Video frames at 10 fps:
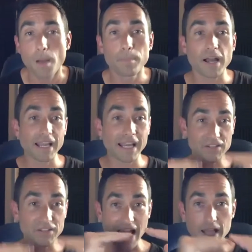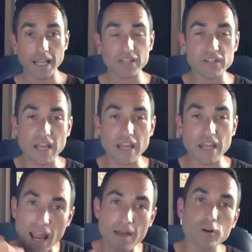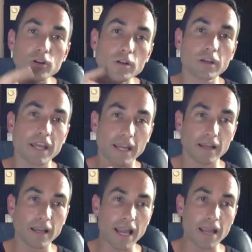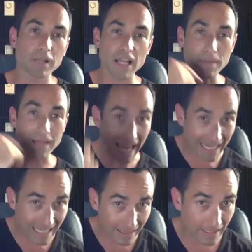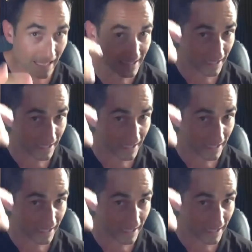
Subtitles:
But it's if you're ever looking and blaming anything that's